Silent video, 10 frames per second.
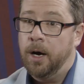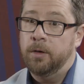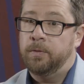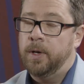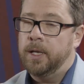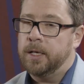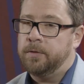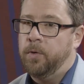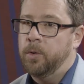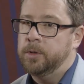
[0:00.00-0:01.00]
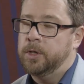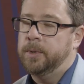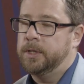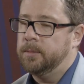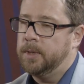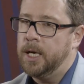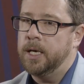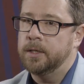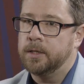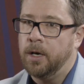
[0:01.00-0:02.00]
Hopefully that's fueled you with some
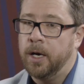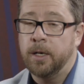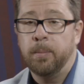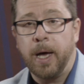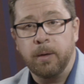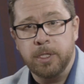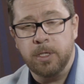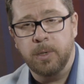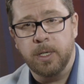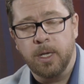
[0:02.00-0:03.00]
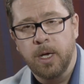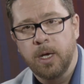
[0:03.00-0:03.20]
key insight and empowered you with